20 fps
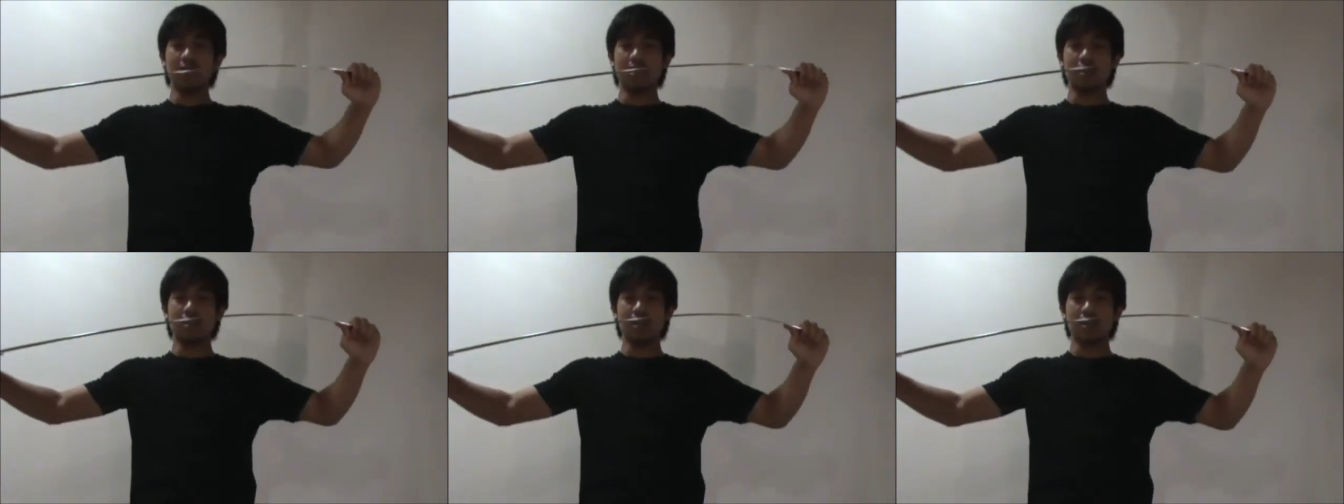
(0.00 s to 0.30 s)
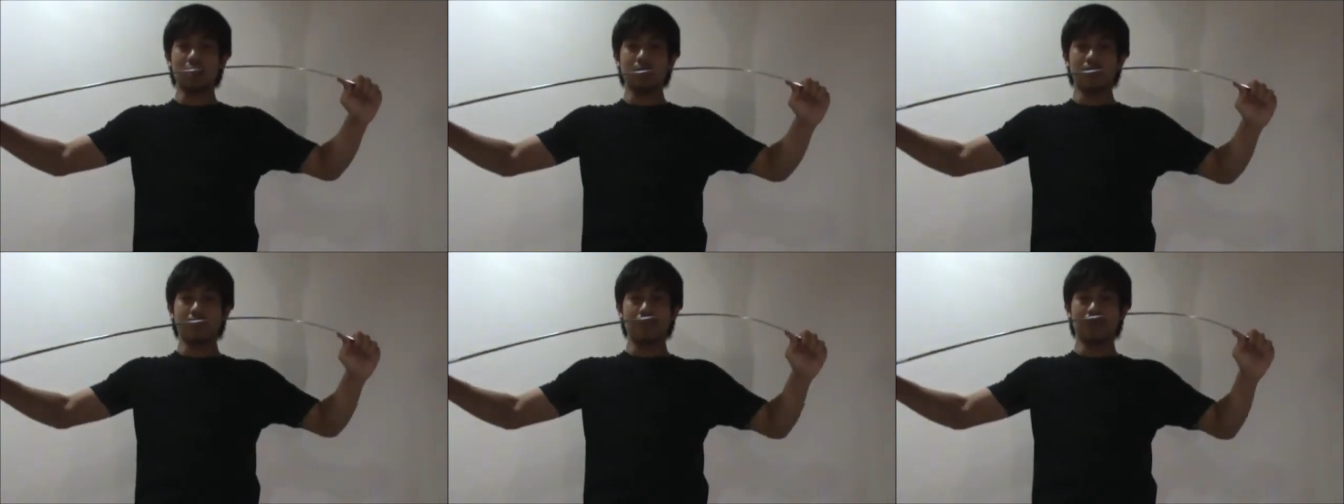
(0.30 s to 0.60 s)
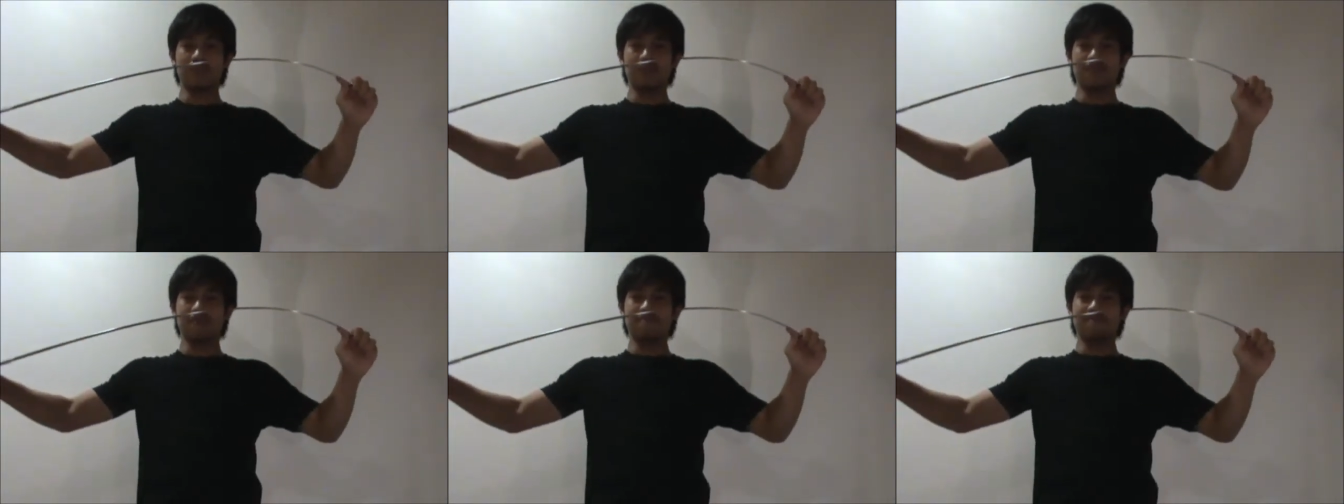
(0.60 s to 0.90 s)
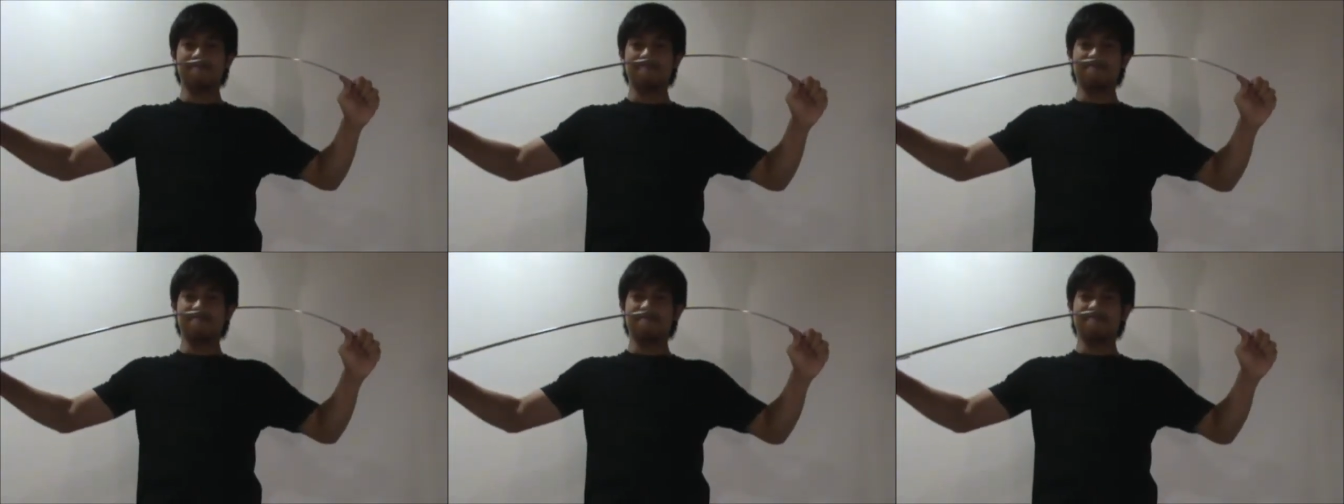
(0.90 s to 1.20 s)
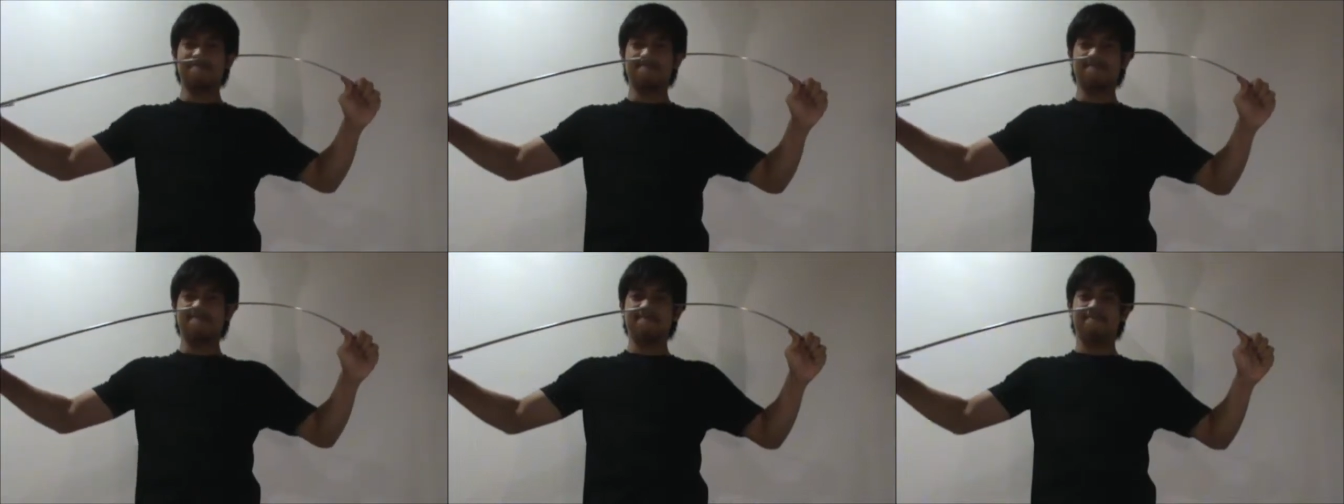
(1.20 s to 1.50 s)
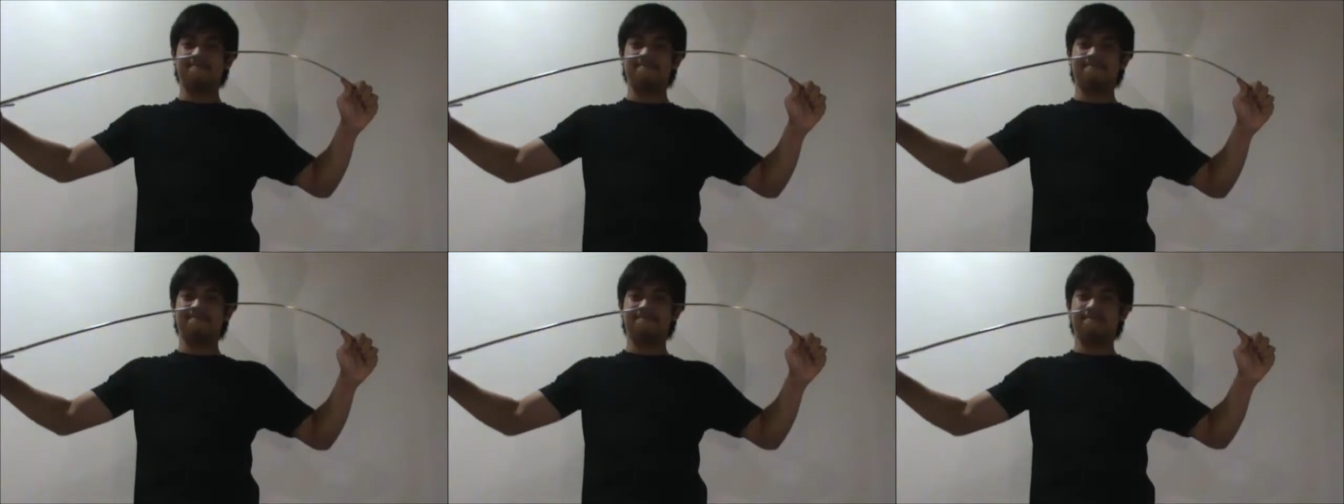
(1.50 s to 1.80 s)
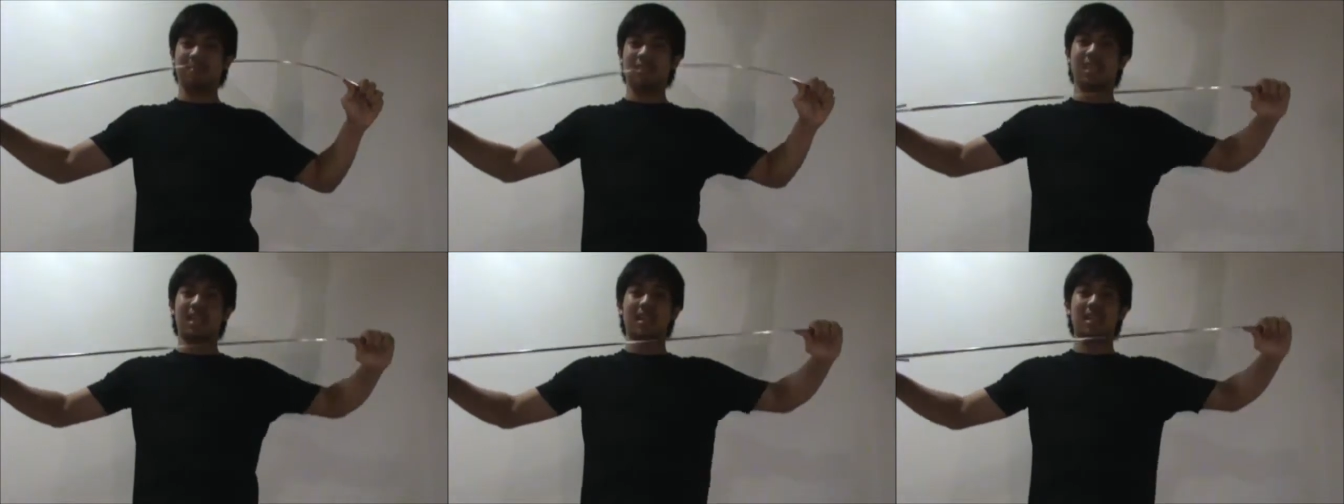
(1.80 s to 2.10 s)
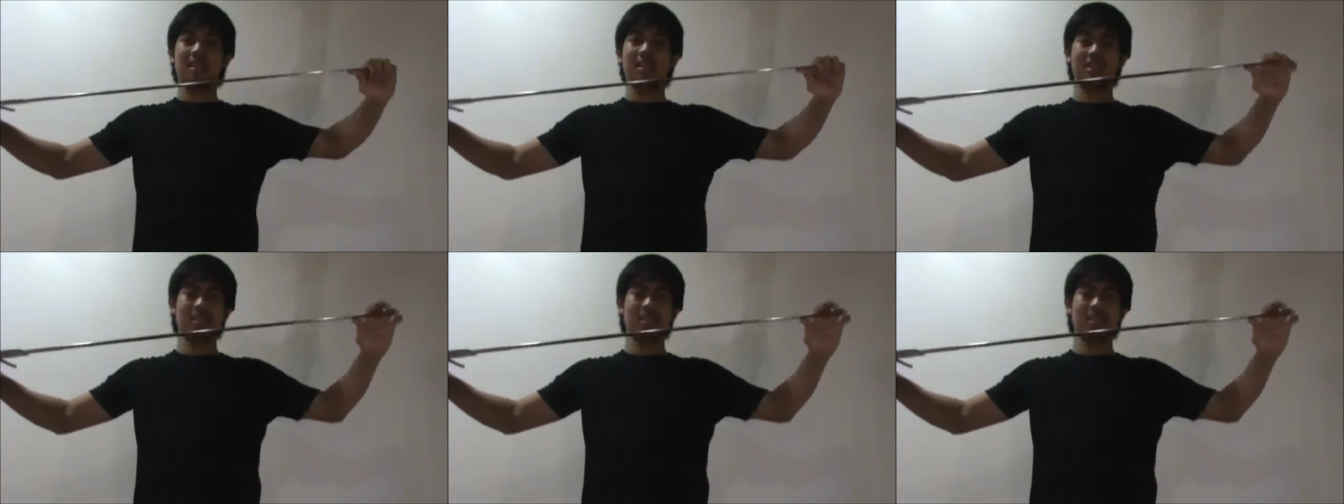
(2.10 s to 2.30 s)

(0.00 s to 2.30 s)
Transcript: So yeah,